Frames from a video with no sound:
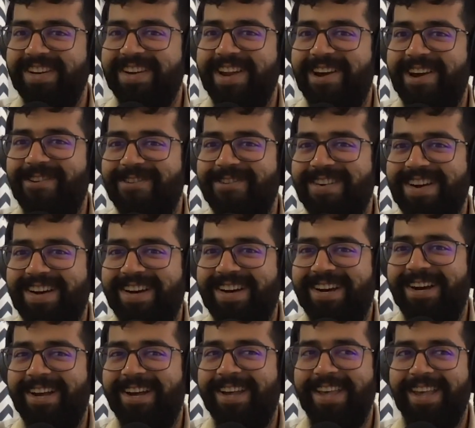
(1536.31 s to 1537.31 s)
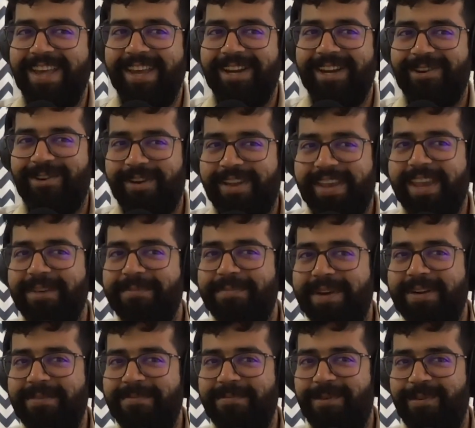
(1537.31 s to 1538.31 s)
Now, talking a
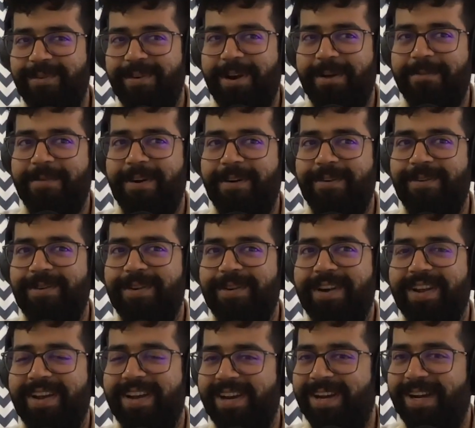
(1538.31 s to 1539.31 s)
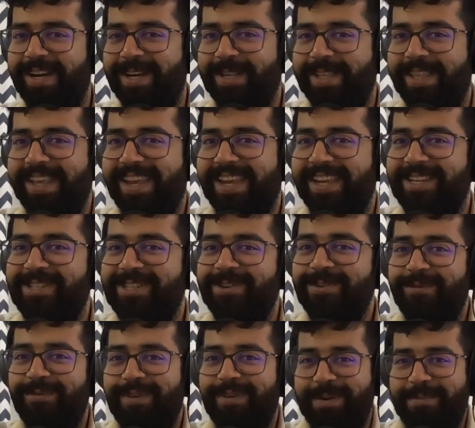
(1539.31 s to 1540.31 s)
bit more about the
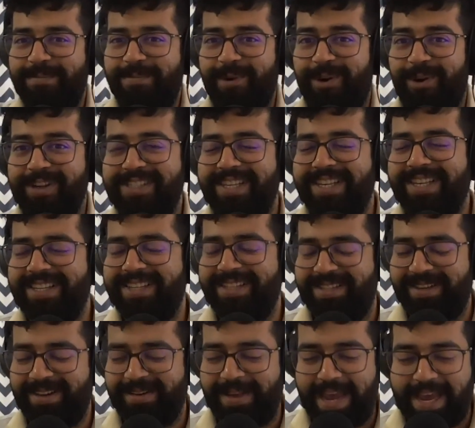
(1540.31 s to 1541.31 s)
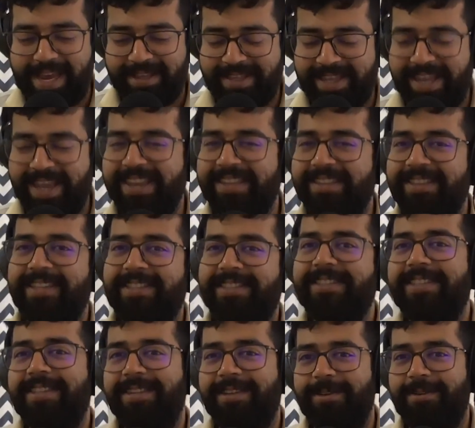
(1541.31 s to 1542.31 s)
issue with projects, I think this
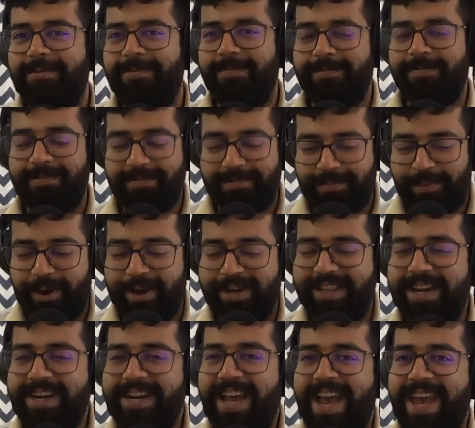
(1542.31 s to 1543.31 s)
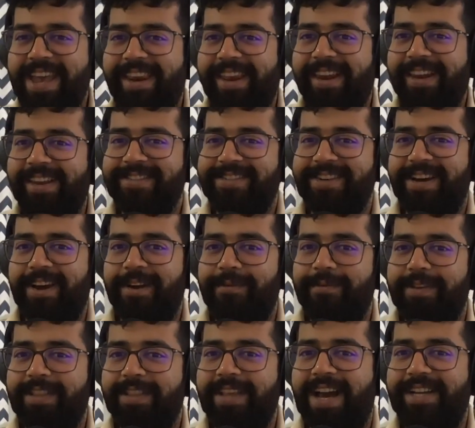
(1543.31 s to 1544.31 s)
is a point that I really struggled
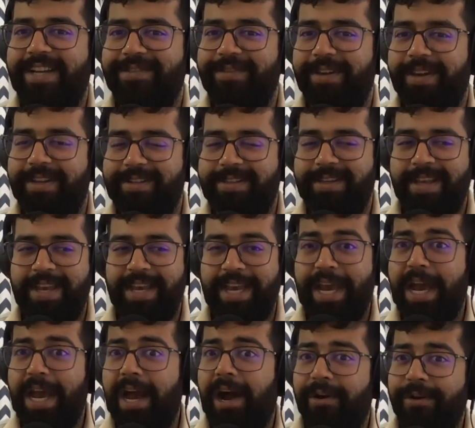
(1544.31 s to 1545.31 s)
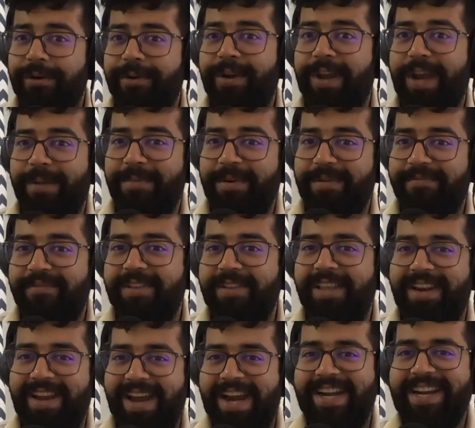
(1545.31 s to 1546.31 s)
with as well. Is how do you come up with
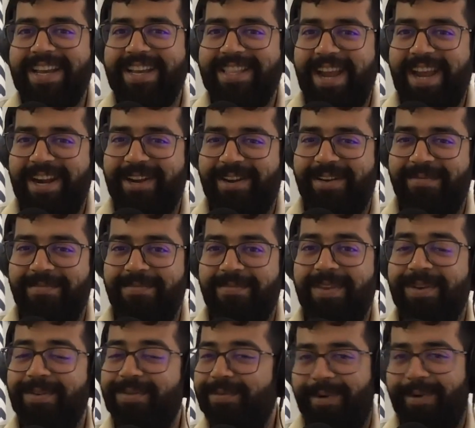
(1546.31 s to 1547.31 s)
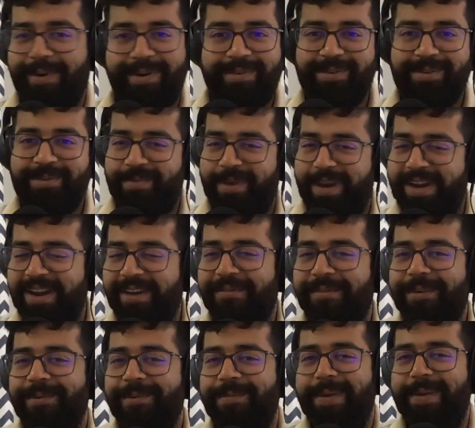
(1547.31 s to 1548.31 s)
an idea that you want to spend a
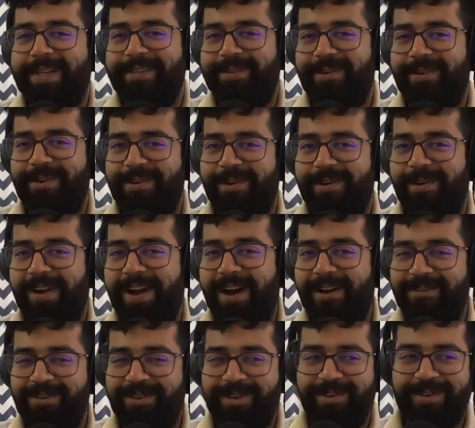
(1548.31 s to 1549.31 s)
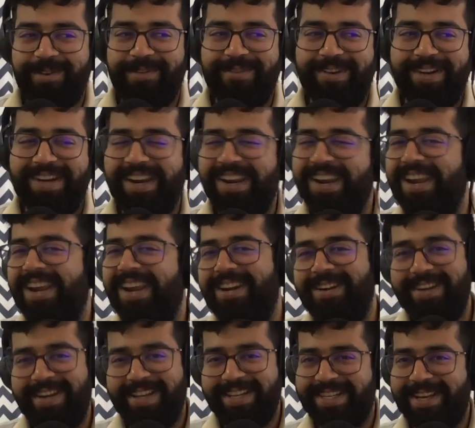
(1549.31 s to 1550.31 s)
few months on, or how do you even
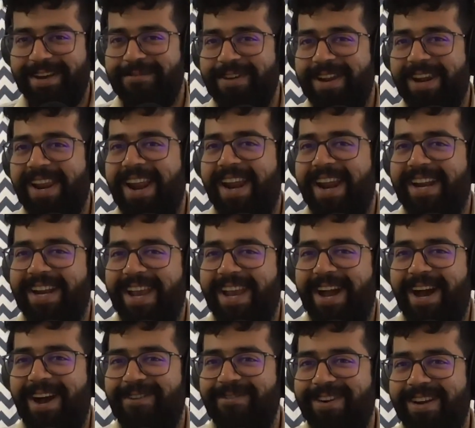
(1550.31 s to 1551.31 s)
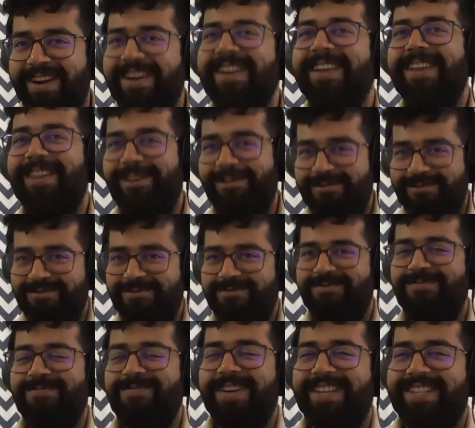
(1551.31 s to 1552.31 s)
discover an idea? How did
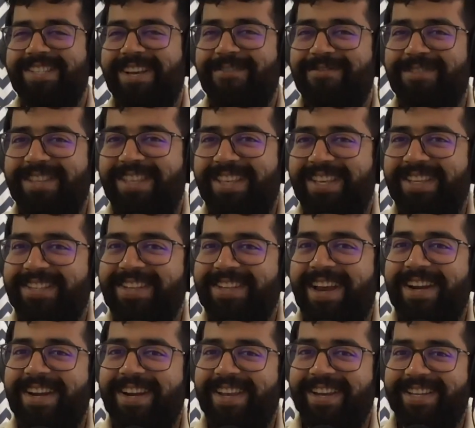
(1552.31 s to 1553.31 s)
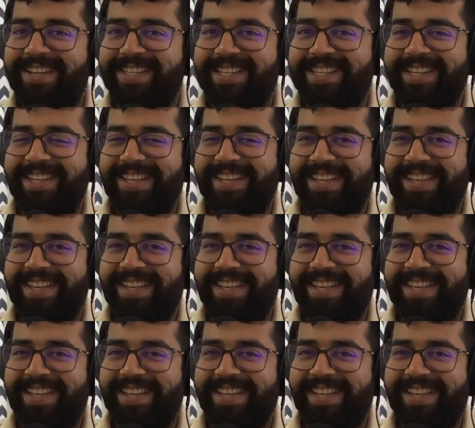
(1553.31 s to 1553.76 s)
you discover these ideas?